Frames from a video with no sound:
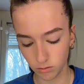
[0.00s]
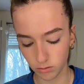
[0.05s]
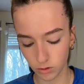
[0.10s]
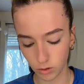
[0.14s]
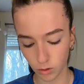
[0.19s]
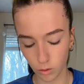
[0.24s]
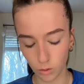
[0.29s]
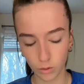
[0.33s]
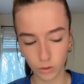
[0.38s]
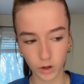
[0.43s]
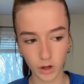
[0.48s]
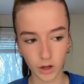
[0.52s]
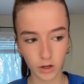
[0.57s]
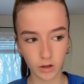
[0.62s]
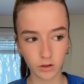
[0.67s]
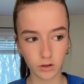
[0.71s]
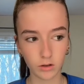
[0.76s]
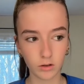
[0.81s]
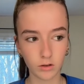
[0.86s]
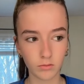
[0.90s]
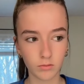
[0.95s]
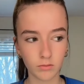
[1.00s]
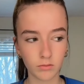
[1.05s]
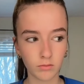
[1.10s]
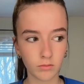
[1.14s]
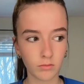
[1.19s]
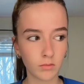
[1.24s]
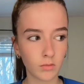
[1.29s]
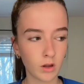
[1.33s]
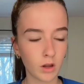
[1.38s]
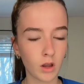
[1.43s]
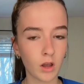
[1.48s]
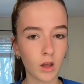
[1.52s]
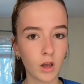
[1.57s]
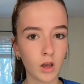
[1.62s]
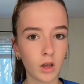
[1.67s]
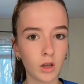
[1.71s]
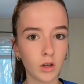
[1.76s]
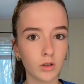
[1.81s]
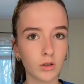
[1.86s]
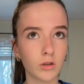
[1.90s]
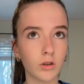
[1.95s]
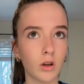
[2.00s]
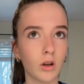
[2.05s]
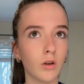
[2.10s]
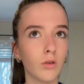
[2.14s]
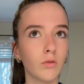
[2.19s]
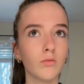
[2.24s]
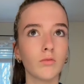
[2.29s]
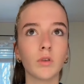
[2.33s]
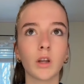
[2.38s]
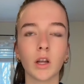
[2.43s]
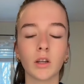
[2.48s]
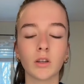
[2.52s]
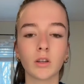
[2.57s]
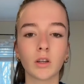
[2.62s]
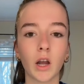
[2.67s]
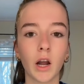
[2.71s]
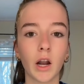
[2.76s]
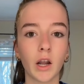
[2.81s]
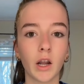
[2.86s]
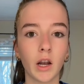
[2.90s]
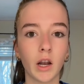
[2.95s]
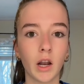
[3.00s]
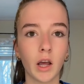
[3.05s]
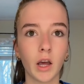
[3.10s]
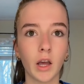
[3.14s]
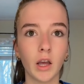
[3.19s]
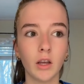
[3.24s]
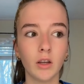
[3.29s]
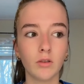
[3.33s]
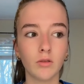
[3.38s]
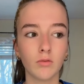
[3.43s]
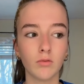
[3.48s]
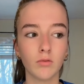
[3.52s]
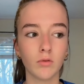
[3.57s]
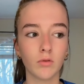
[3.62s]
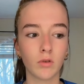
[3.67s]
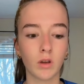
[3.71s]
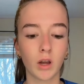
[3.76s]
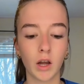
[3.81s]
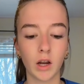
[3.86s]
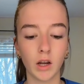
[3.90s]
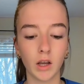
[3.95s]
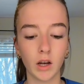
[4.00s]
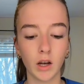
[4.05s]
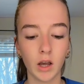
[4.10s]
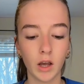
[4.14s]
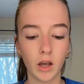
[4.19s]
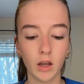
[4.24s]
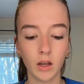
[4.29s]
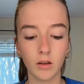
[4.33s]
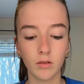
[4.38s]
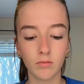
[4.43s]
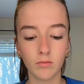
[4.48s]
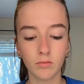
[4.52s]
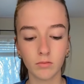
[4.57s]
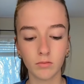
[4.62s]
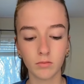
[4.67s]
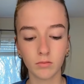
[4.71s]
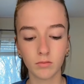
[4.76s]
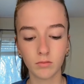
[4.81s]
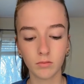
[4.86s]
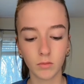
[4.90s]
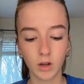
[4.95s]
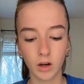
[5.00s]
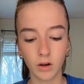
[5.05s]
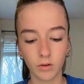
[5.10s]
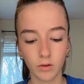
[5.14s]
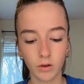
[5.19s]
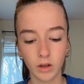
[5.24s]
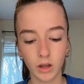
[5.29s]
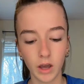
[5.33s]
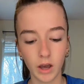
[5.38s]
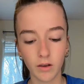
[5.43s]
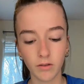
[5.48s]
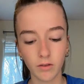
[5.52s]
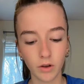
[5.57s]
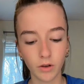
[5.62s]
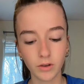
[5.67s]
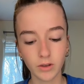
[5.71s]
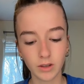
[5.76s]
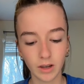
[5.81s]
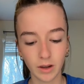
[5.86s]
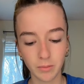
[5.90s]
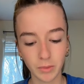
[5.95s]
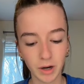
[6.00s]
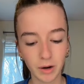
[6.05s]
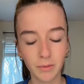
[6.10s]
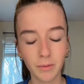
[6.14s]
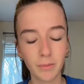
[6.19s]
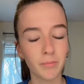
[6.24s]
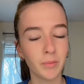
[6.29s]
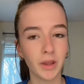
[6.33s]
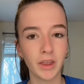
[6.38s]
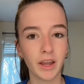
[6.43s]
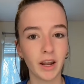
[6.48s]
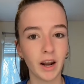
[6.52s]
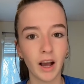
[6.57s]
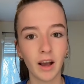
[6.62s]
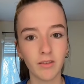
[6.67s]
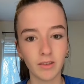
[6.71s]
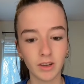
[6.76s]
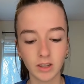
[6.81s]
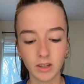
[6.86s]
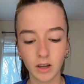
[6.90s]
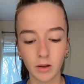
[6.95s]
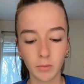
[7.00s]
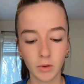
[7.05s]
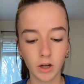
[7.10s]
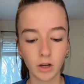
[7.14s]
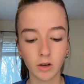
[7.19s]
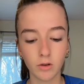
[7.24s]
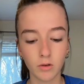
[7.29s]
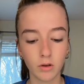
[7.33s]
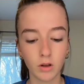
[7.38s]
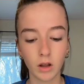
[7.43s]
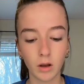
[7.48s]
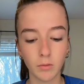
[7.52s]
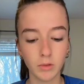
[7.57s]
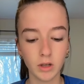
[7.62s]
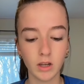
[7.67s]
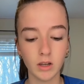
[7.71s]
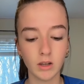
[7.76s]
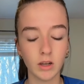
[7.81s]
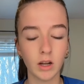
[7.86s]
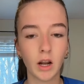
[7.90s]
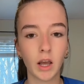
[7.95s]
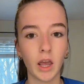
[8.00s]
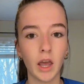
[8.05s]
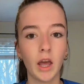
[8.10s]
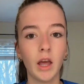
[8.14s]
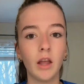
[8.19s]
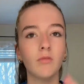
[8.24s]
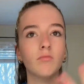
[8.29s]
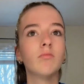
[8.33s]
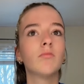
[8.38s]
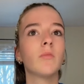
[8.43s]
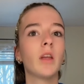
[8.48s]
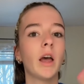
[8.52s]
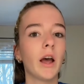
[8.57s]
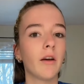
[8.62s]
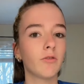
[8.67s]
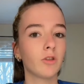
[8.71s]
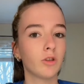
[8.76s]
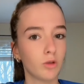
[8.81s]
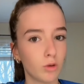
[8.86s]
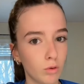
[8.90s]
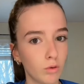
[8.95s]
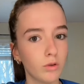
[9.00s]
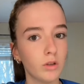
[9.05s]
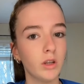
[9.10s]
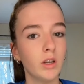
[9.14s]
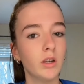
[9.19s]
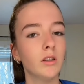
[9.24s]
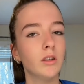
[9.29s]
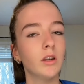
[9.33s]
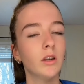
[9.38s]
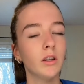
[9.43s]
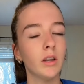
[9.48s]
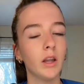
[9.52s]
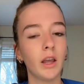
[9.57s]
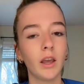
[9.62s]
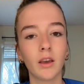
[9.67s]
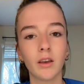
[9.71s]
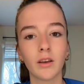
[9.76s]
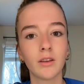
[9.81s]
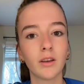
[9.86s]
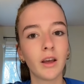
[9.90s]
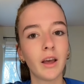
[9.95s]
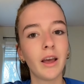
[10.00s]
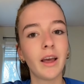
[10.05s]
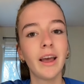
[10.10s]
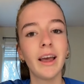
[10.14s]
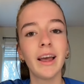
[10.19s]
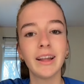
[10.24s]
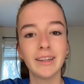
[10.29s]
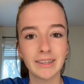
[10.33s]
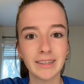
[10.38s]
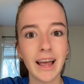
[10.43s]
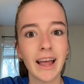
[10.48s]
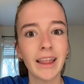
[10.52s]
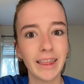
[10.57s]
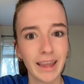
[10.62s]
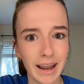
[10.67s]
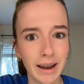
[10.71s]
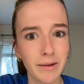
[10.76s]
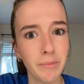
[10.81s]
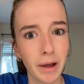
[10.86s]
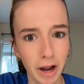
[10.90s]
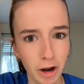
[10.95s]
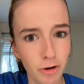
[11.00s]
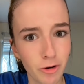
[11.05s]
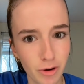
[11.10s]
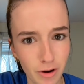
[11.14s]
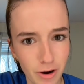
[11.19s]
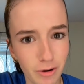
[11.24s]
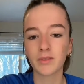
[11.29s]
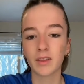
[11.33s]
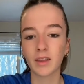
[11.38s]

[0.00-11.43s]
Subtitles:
school does. So that's kind of nice. Well, kind of not. I don't really have all summer, but then obviously I'm gonna do club season again after school season. Like it's not the end of my career.